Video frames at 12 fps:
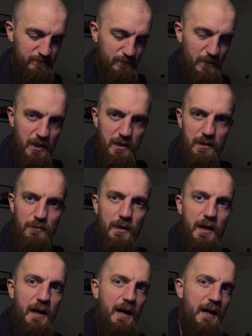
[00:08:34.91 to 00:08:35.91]

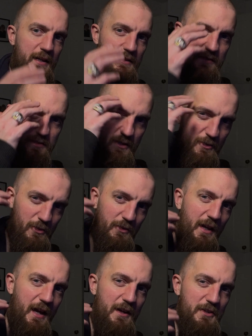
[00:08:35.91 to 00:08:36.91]
my hands and all
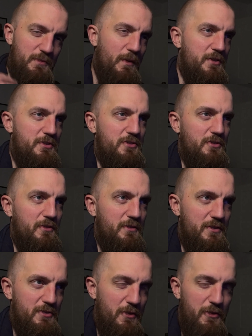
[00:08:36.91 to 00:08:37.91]
that as much as I
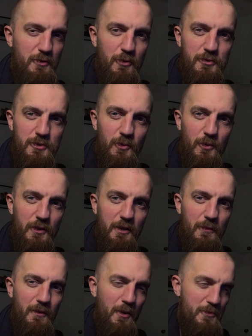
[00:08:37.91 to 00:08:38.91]
thought it would.
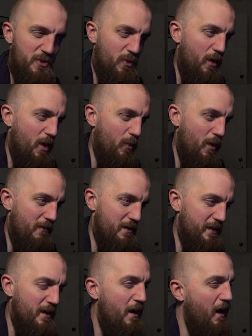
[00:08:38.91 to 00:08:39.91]
I was quite worried.